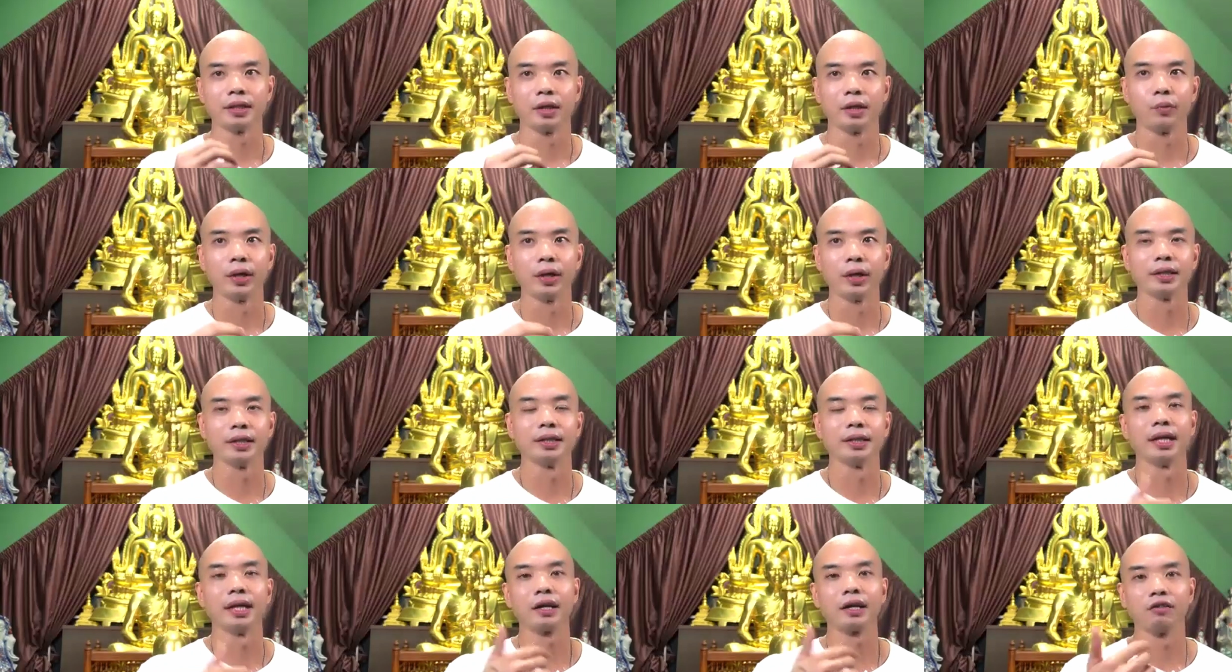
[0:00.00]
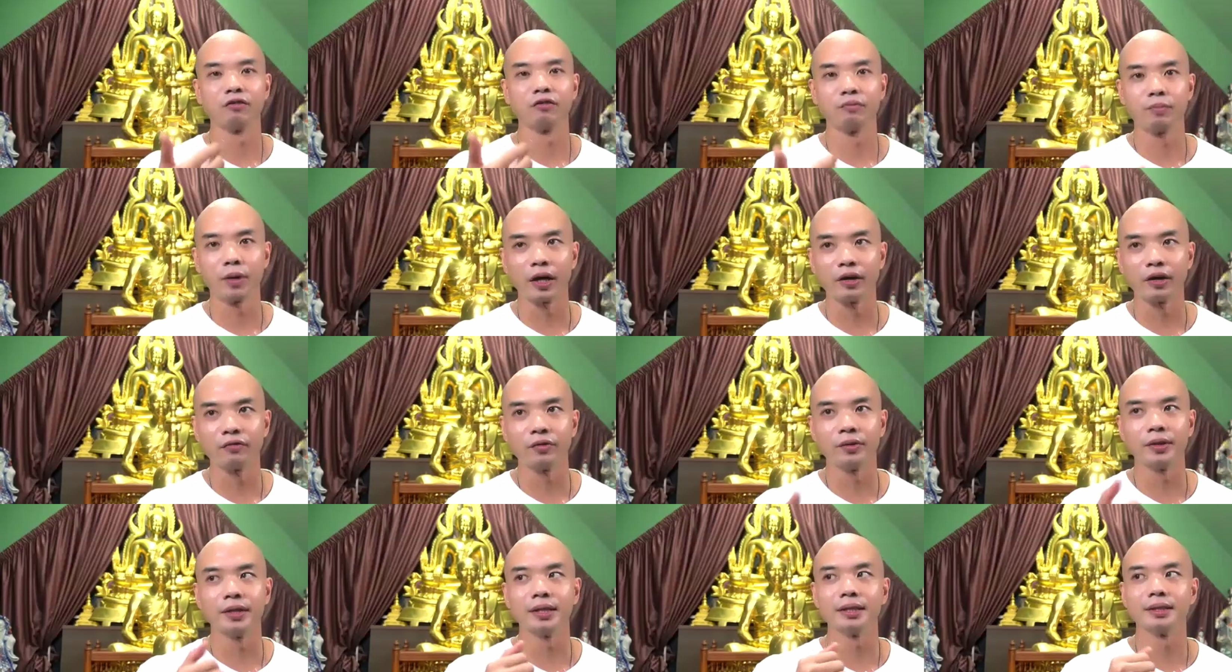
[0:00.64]
And when there's a lack of
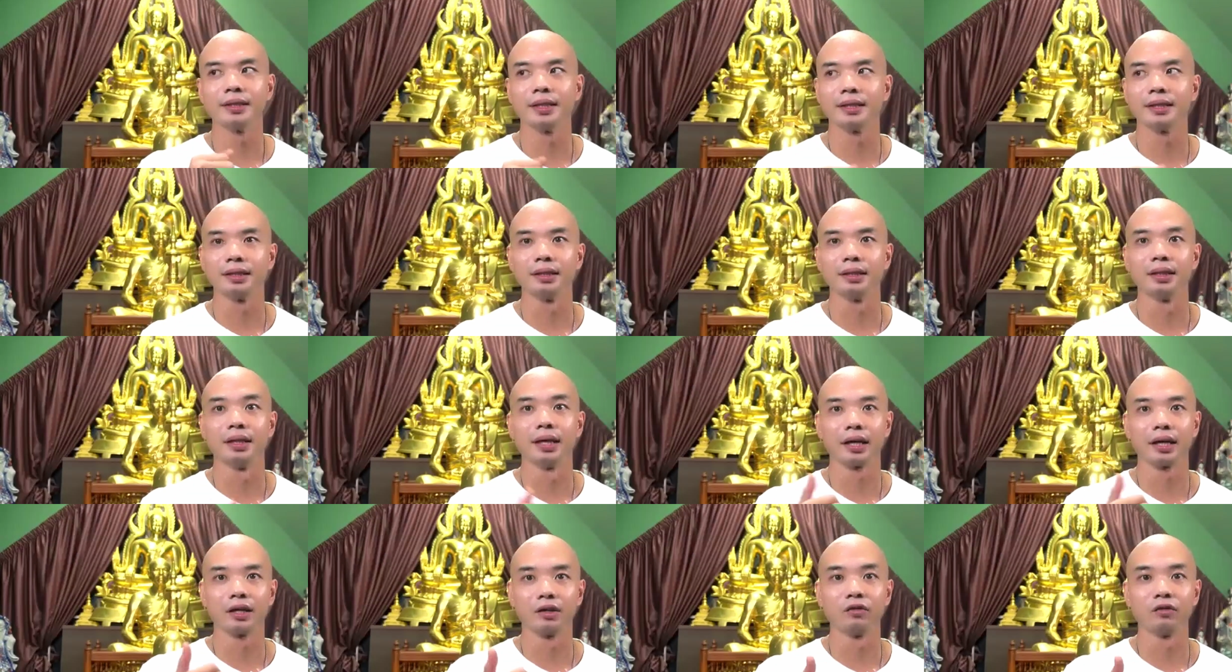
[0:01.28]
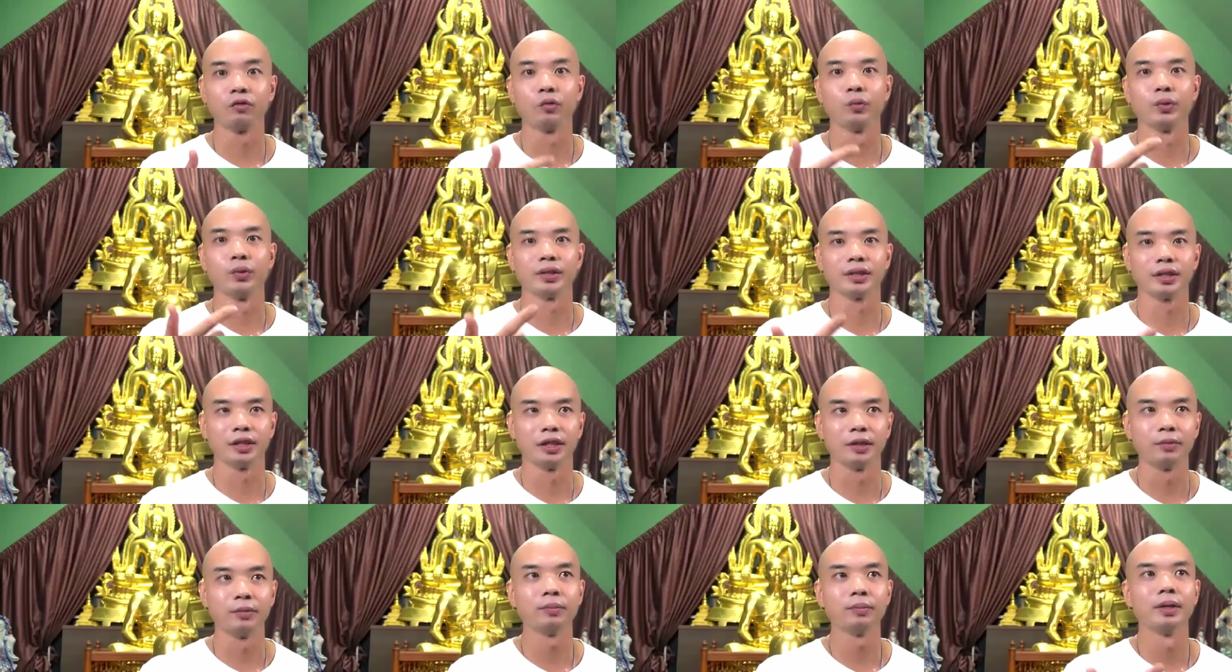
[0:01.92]
mindfulness, there's a lack of
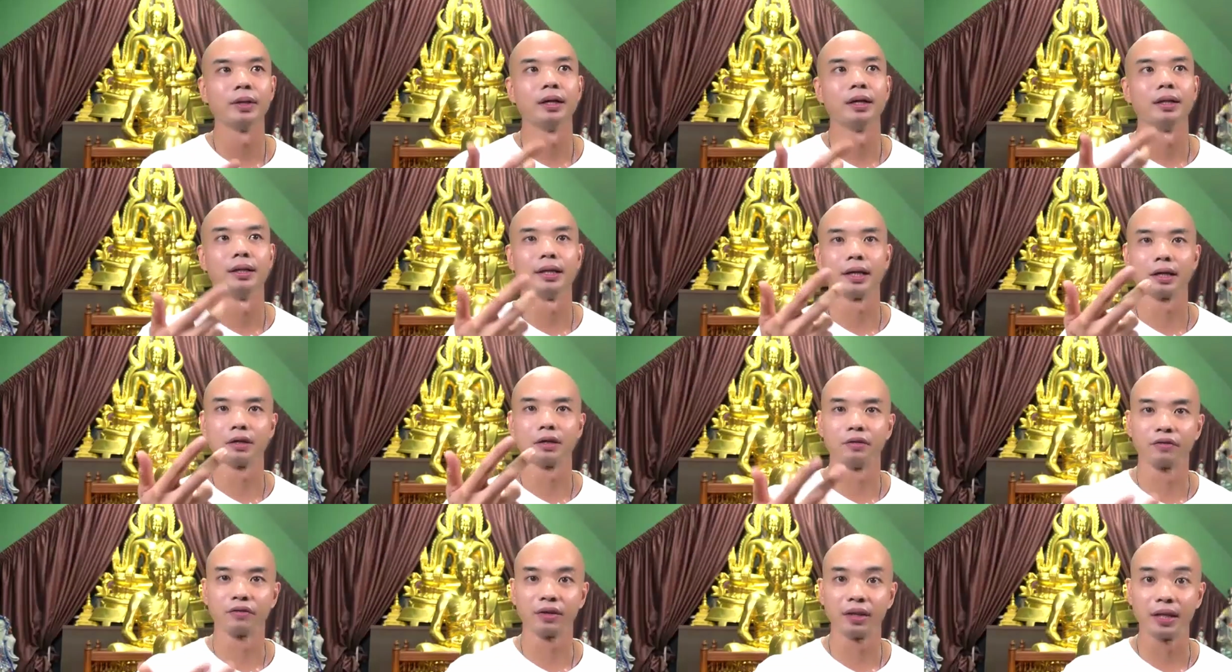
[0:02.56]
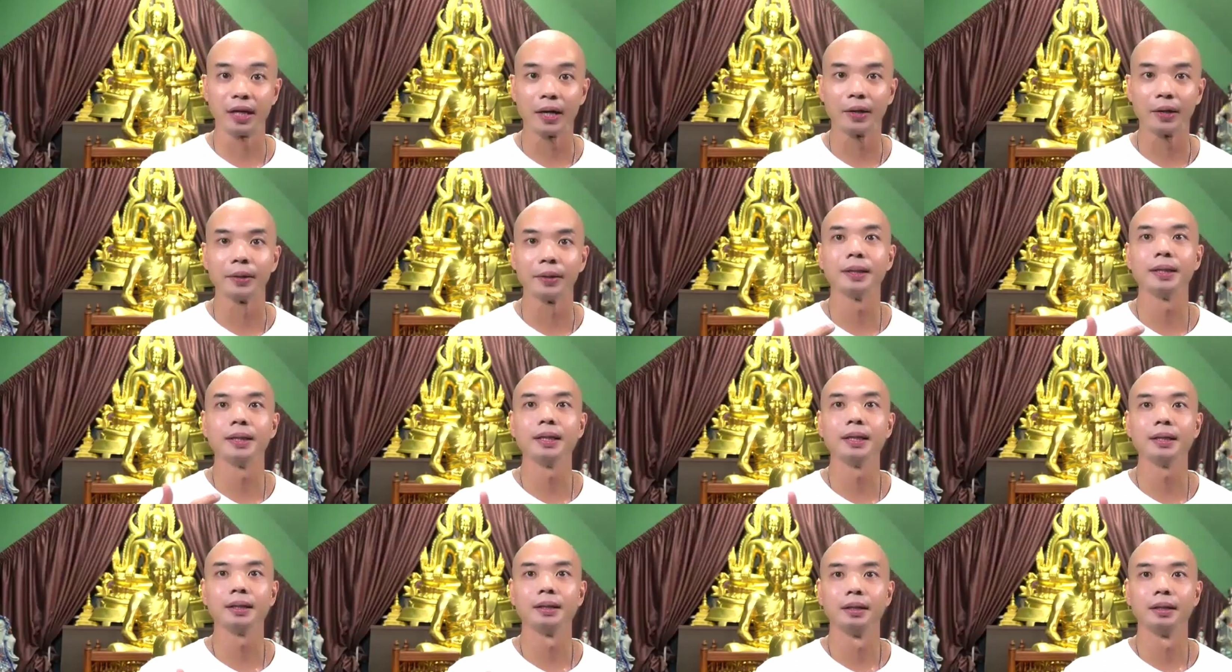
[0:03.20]
wisdom, lack of
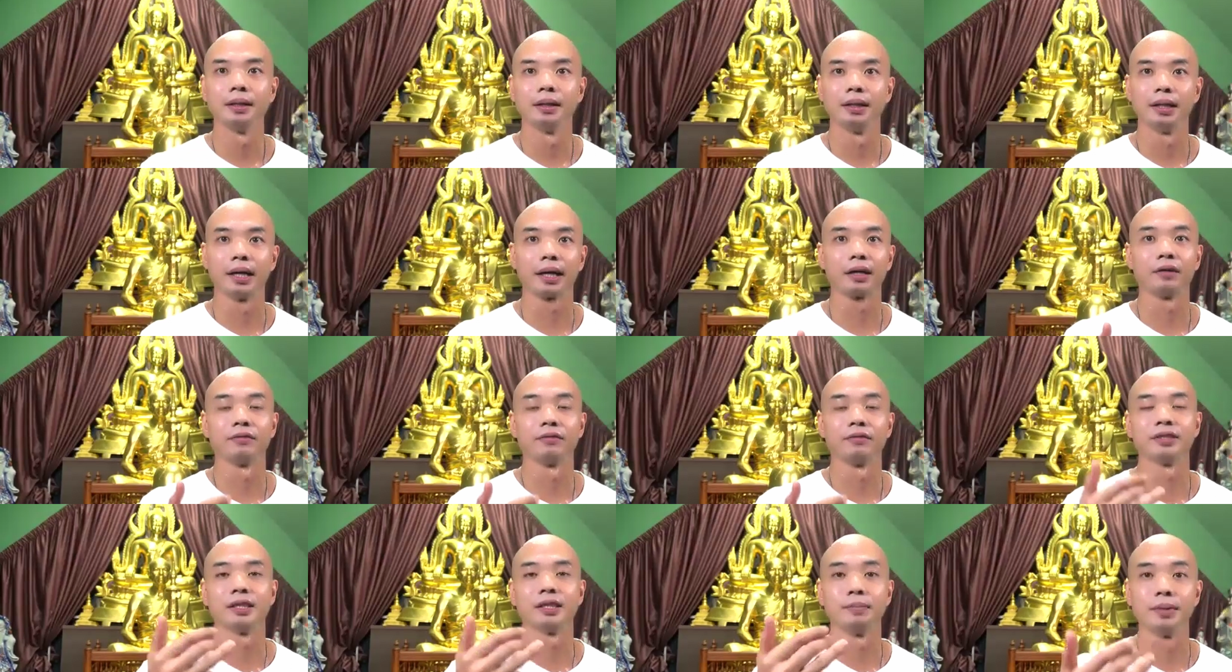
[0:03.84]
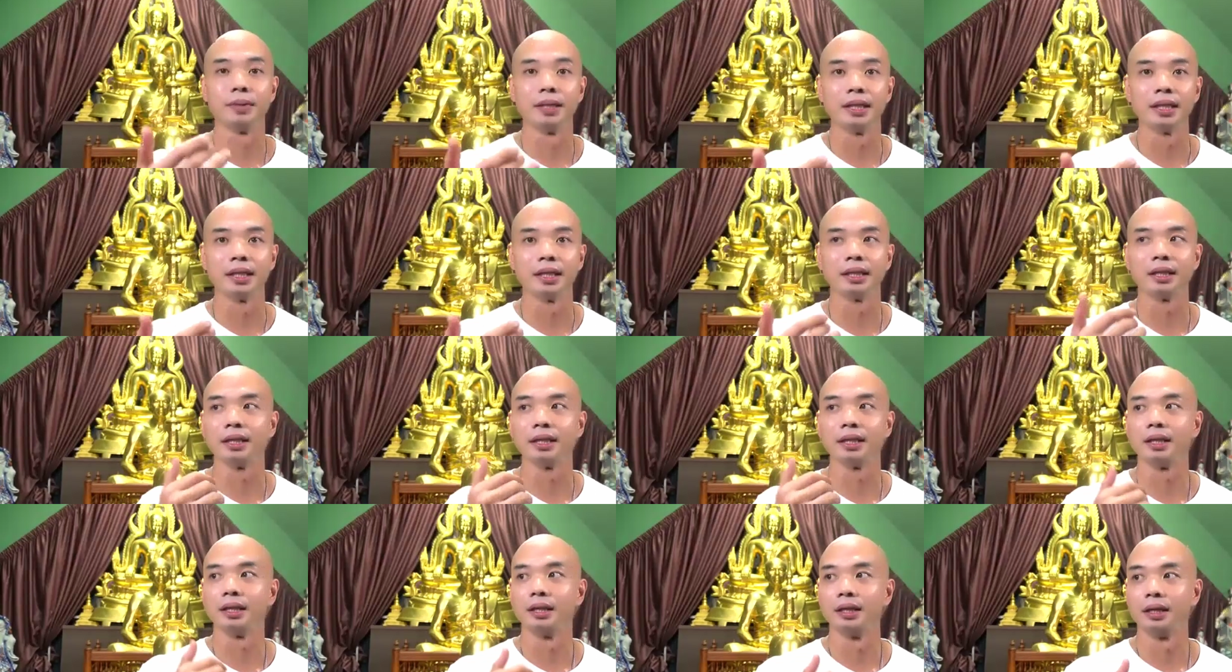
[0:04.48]
clarity, lack of
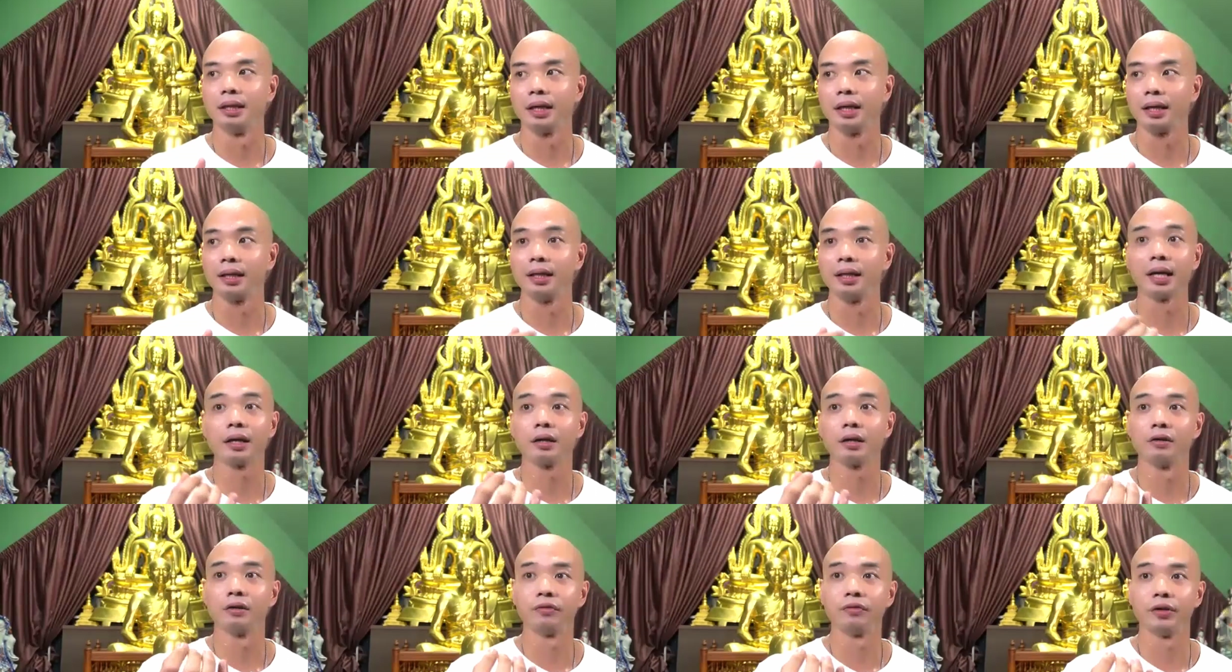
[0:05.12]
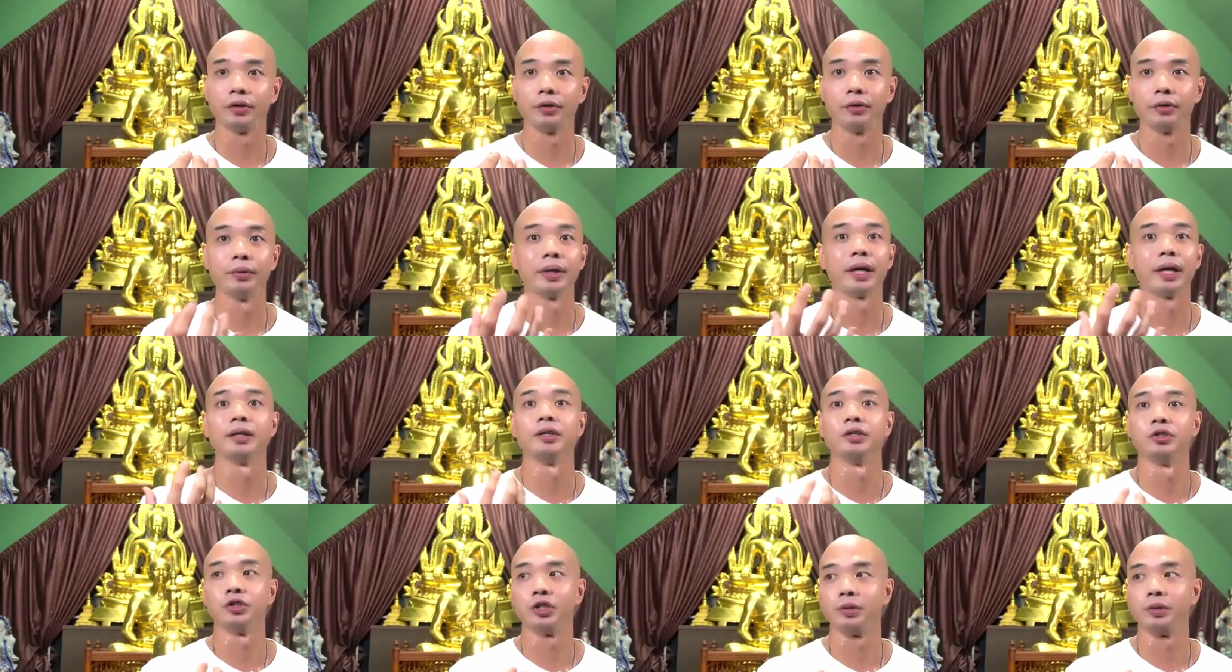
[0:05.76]
stability, and lack of your own
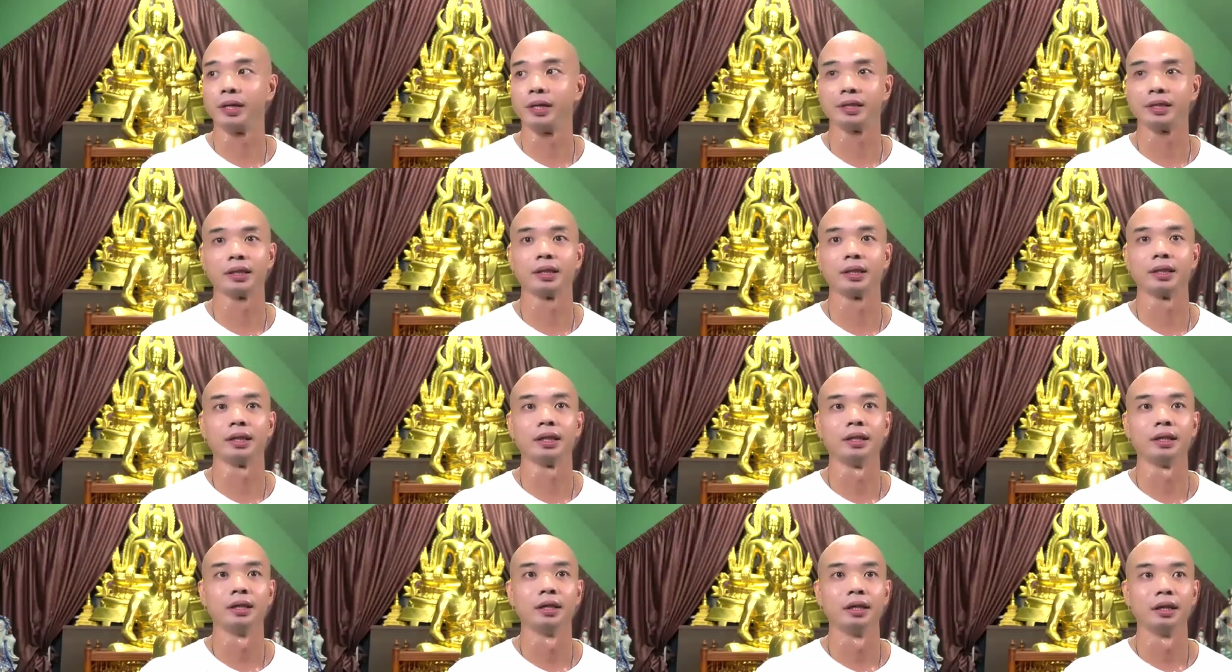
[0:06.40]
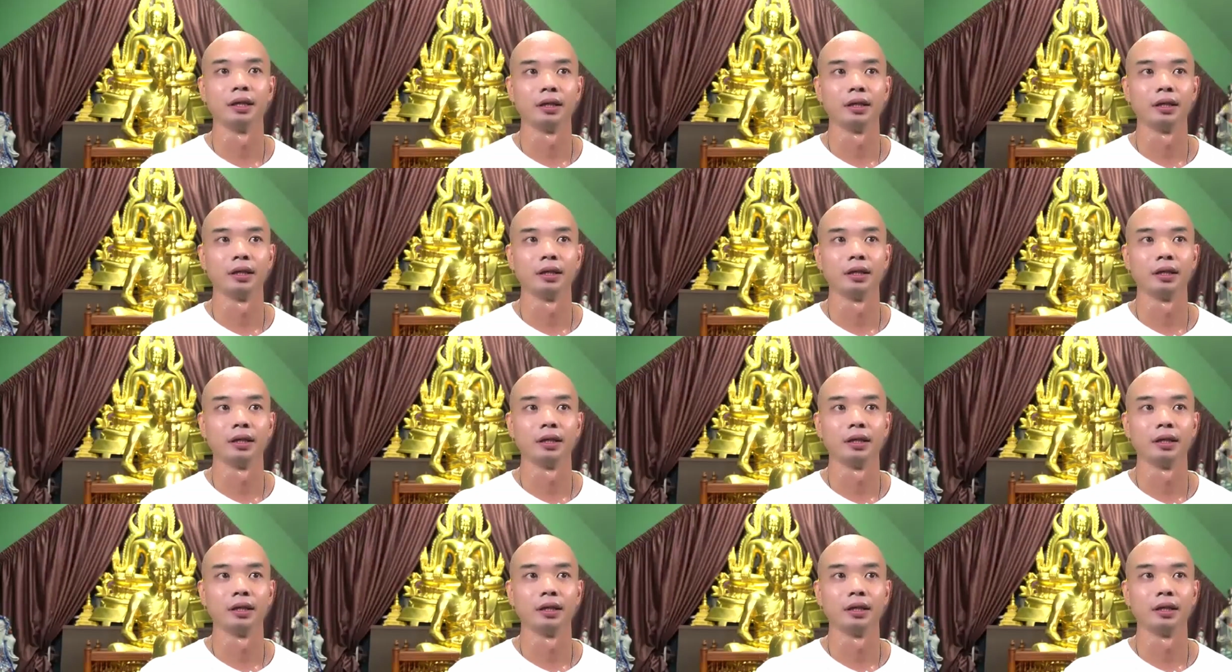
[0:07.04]
energy, basically.